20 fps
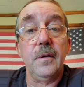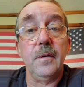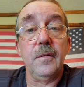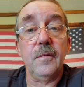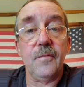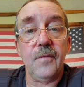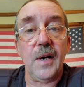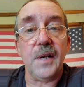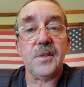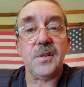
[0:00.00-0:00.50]

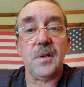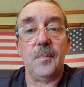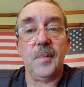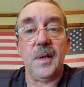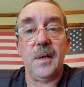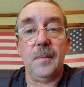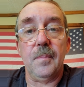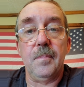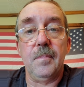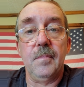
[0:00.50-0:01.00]
Find somebody
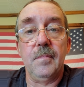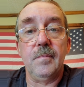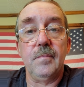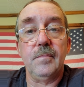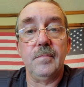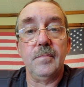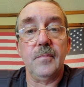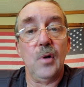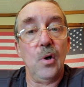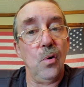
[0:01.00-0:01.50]
to
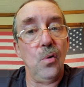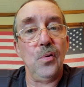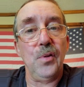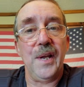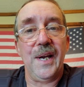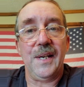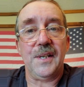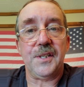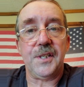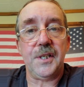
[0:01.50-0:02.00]
hold
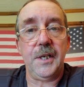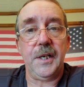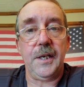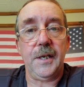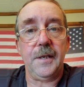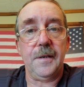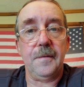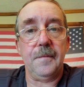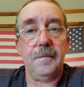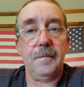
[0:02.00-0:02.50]
that seat.
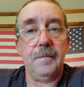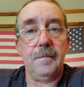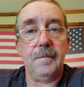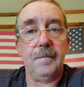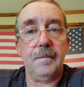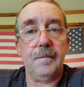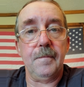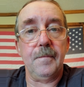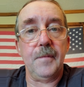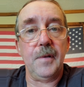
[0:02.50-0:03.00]

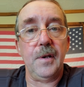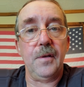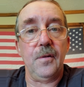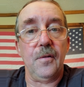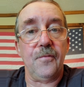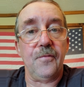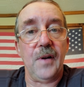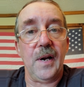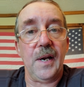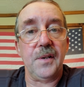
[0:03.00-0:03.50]
You either
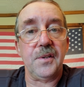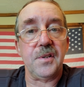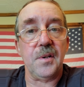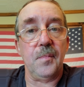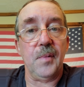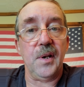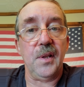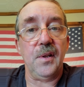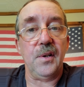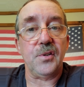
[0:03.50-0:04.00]
find
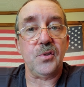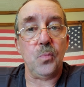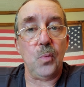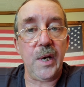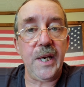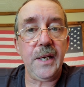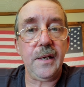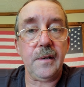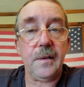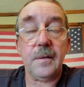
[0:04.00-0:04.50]
somebody that's
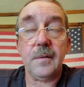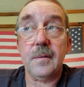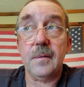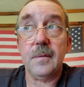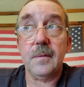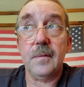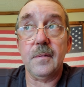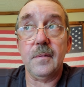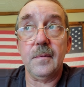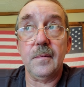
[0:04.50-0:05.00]
weak,
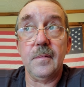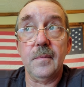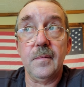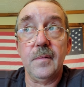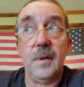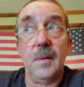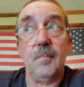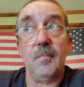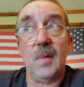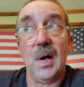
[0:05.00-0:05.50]

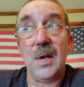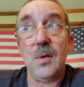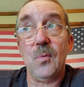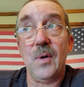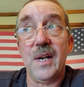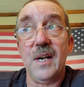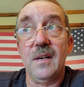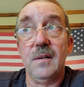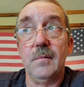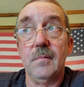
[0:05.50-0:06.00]
that might
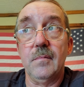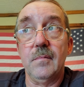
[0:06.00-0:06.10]
win it,